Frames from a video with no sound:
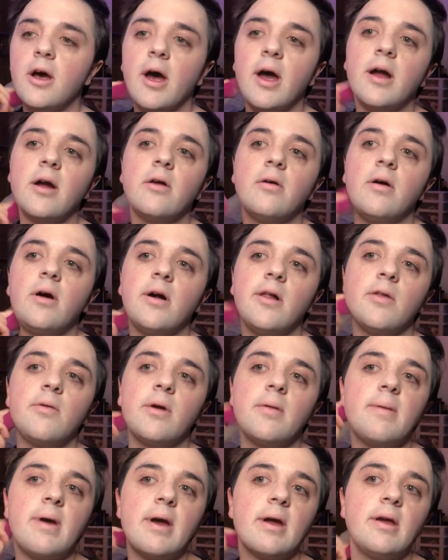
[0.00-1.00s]
I go all the
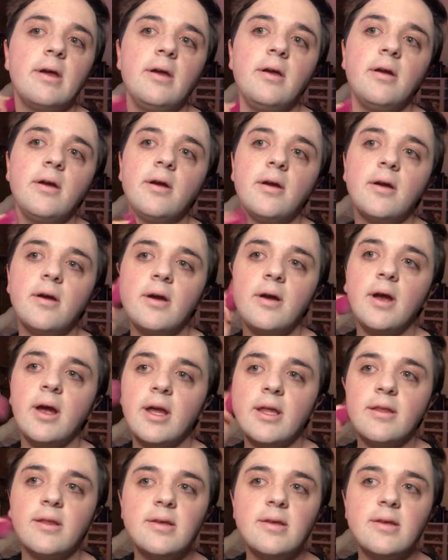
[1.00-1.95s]
way back here. I get